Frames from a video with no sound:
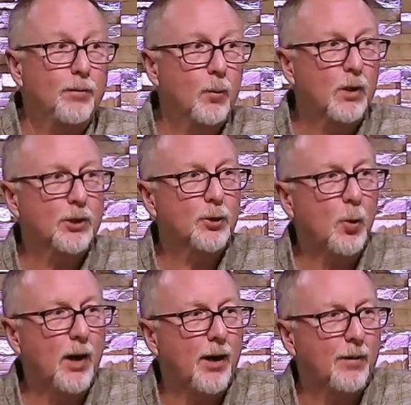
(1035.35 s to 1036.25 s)
which is
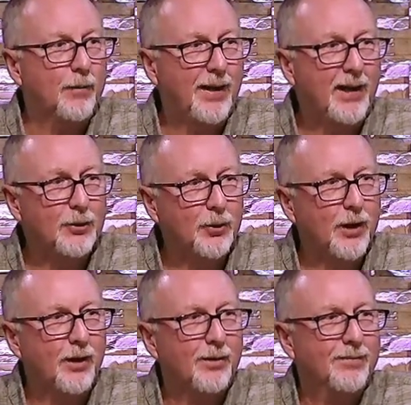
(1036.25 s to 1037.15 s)
where? Israel.